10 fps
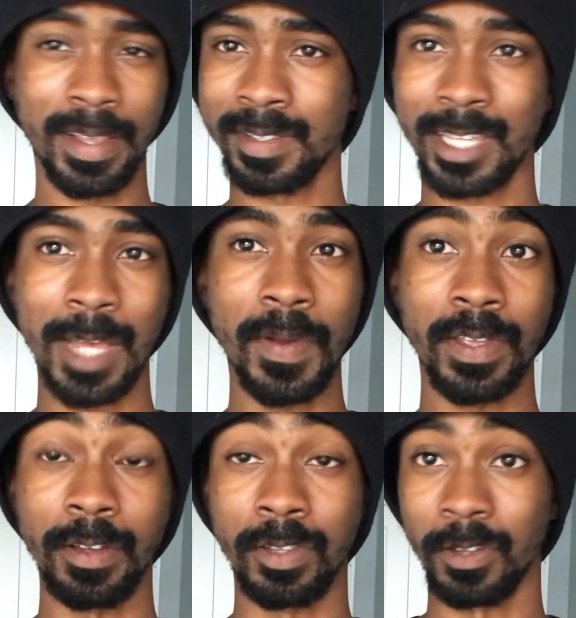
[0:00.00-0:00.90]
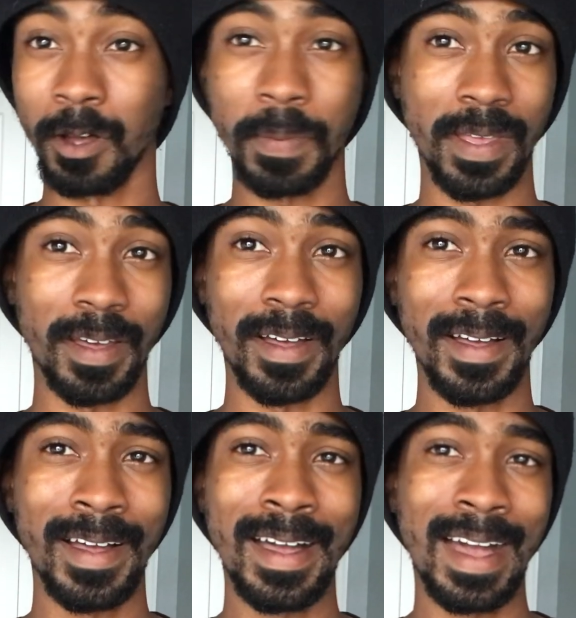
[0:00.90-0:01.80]
this type of utopia,
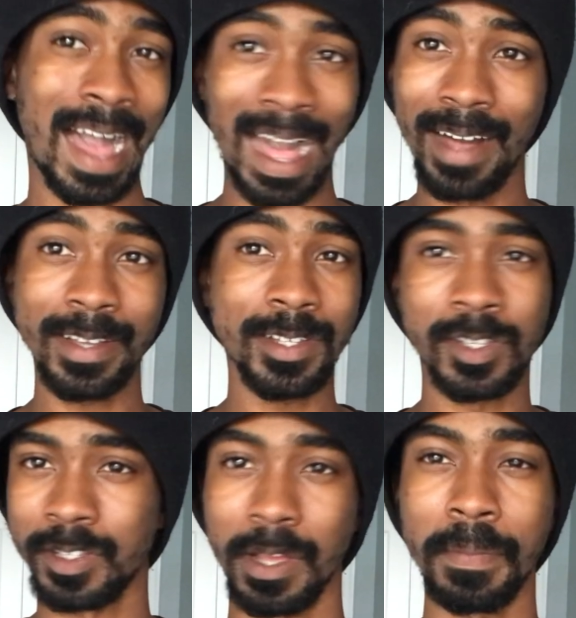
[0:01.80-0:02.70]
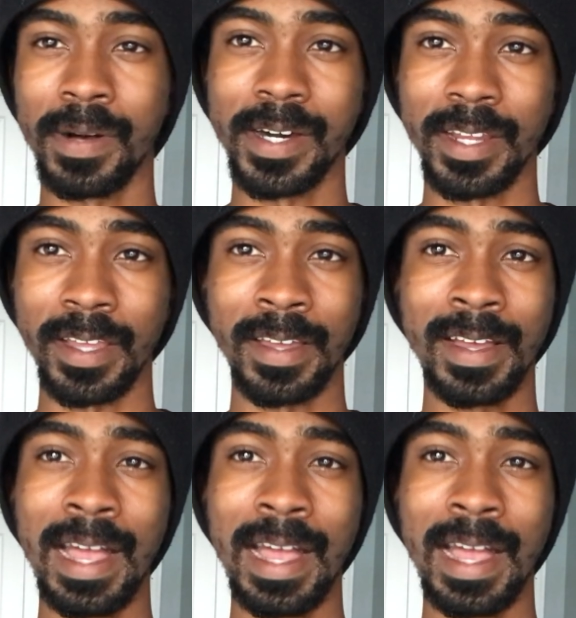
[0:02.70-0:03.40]
how can somebody